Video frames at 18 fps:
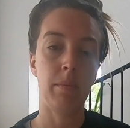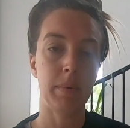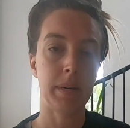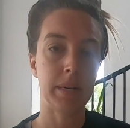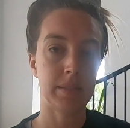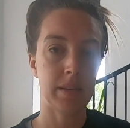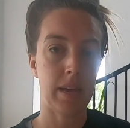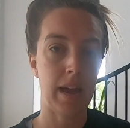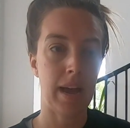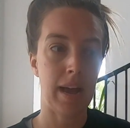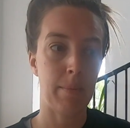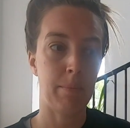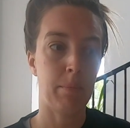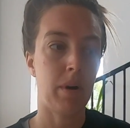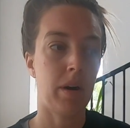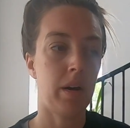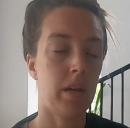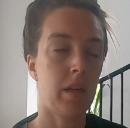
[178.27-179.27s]
because I have
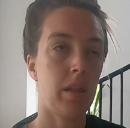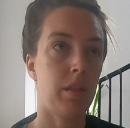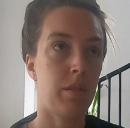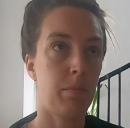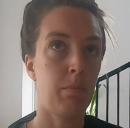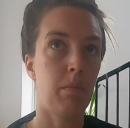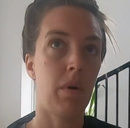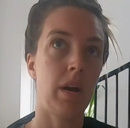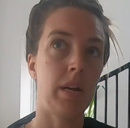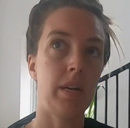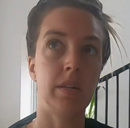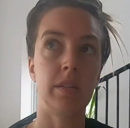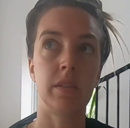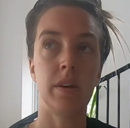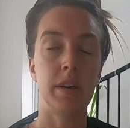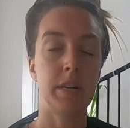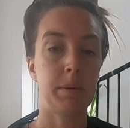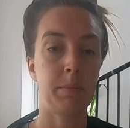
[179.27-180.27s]
my minus
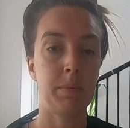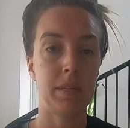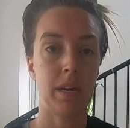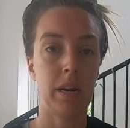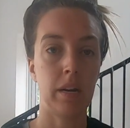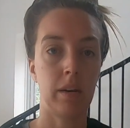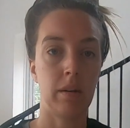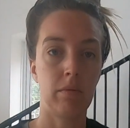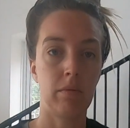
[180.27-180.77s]
30%